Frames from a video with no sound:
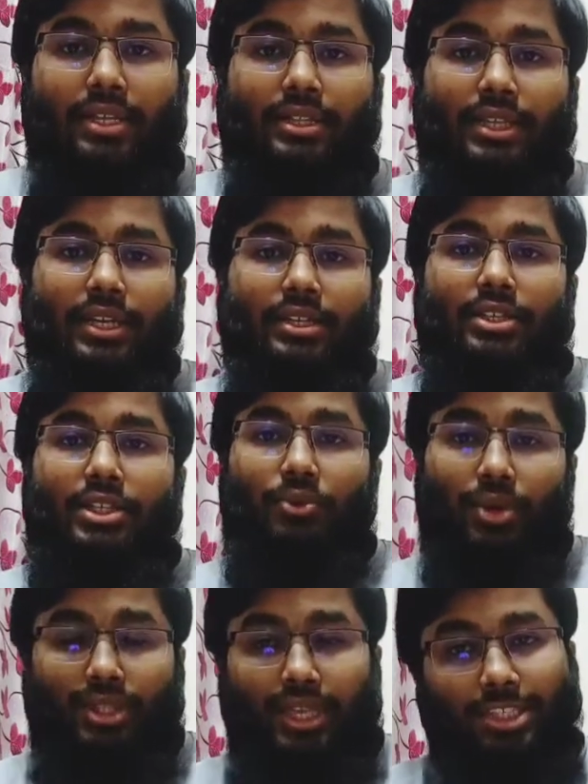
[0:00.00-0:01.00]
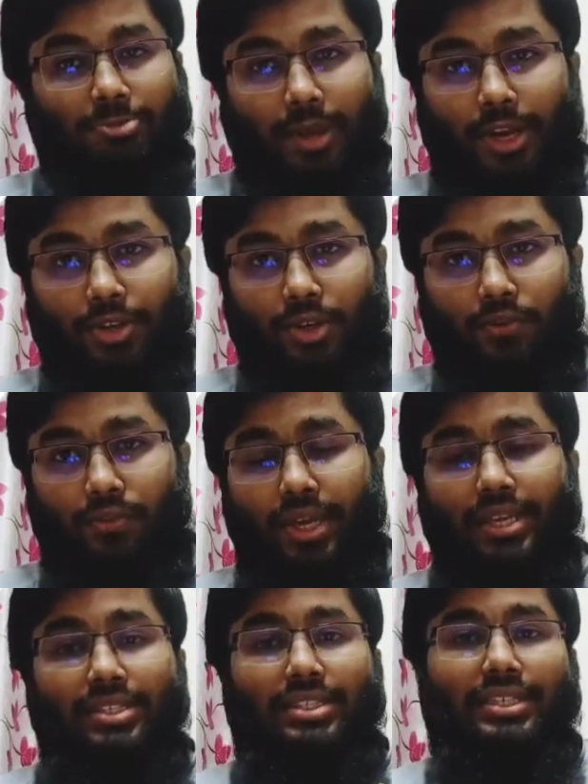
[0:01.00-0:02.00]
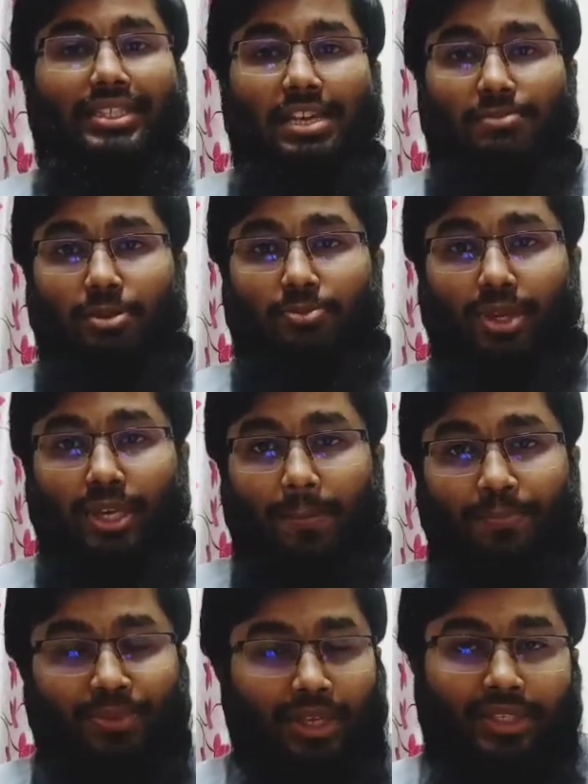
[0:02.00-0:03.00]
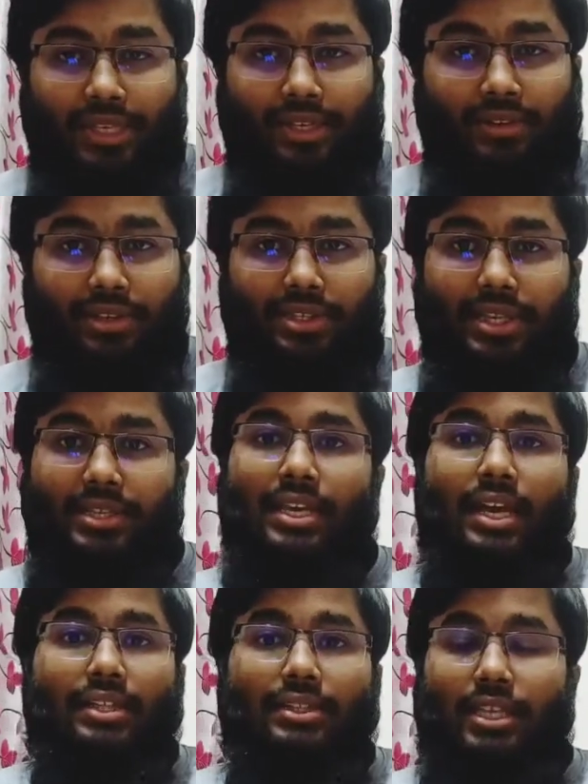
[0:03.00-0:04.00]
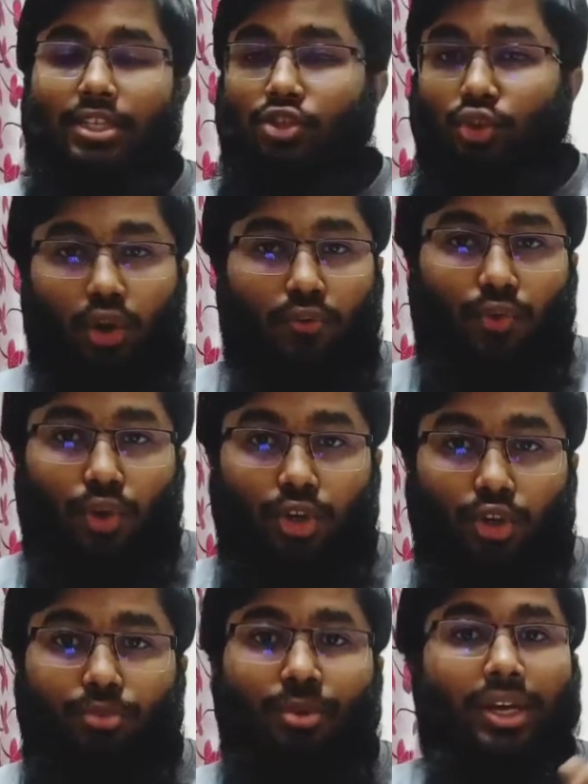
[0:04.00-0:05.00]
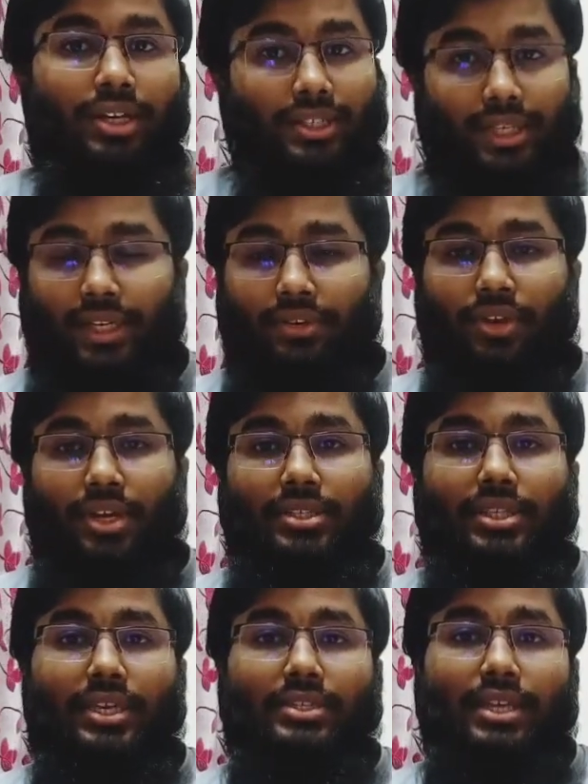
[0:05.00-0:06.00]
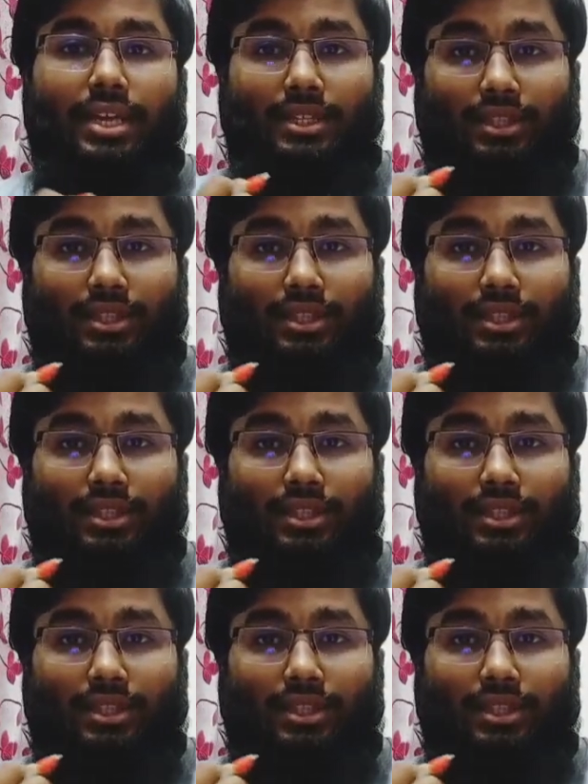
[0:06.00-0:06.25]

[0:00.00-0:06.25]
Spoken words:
that during the inspiratory phase the JVP decreases, the stroke volume decreases,